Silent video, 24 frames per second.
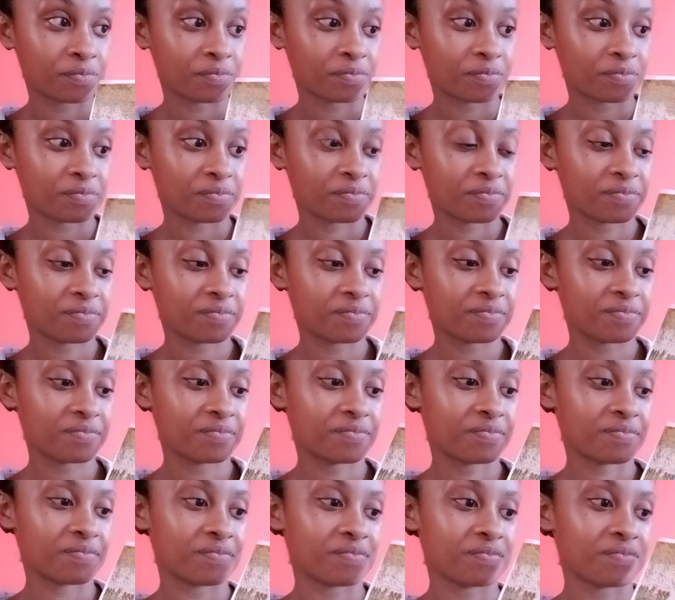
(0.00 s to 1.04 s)

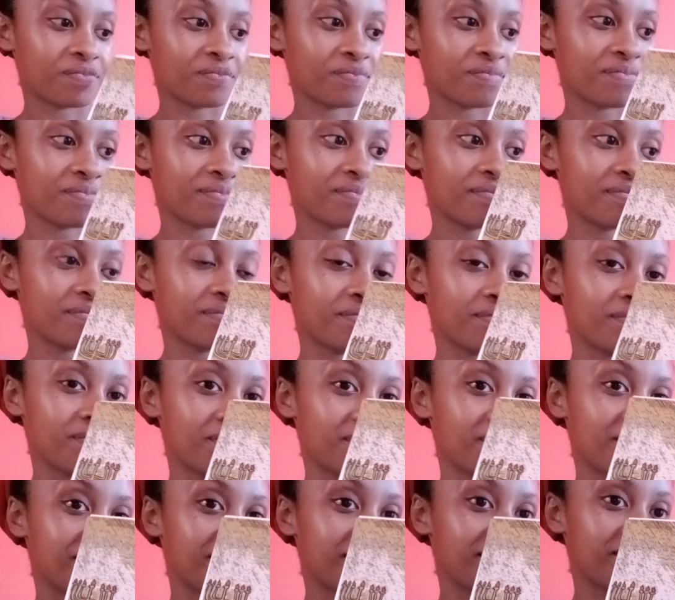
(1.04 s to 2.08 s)

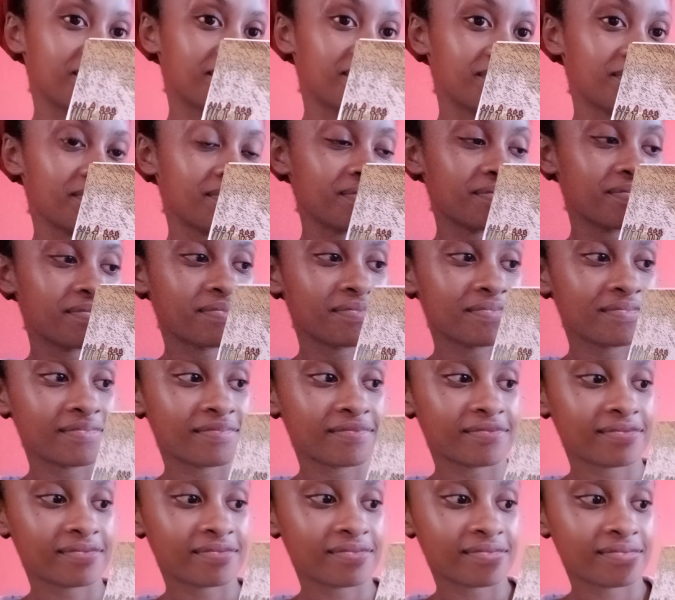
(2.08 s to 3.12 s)

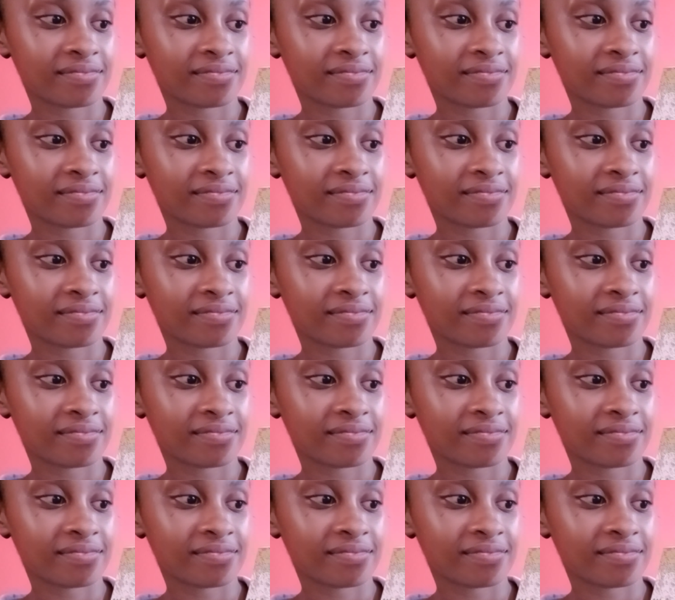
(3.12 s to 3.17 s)
No one is speaking in this clip.